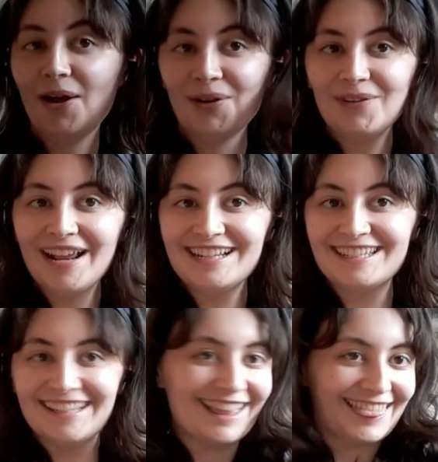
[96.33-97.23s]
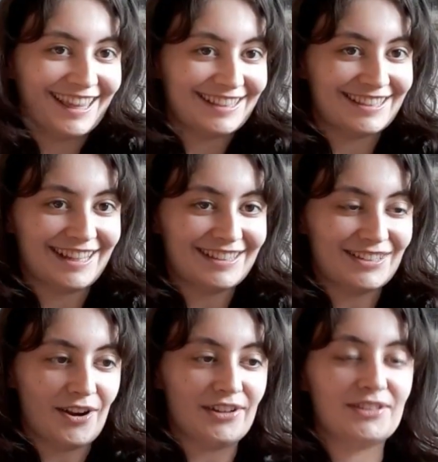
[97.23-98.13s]
All right, let's get
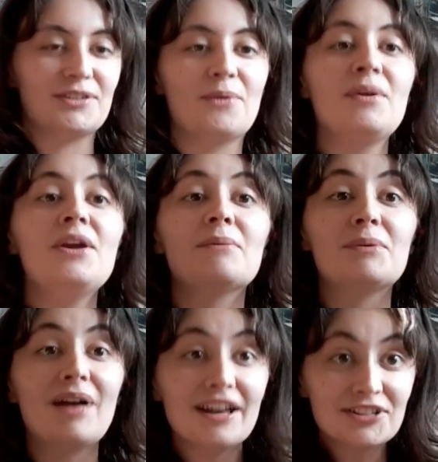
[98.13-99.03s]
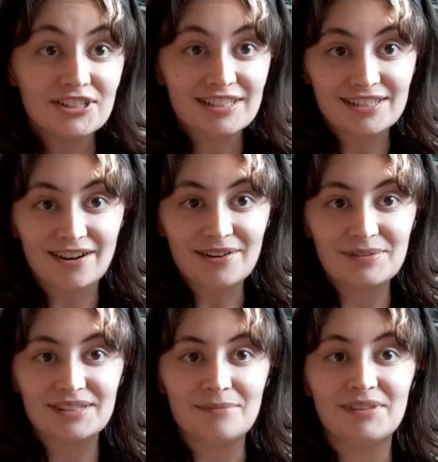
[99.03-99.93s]
started. So we will actually start
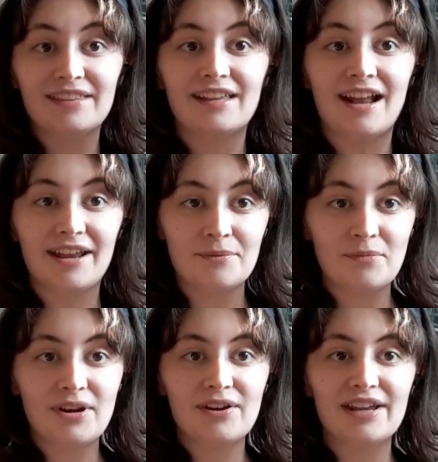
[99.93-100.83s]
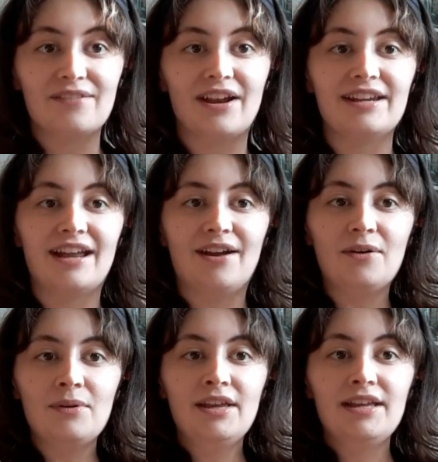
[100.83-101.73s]
with something that I am wearing right now.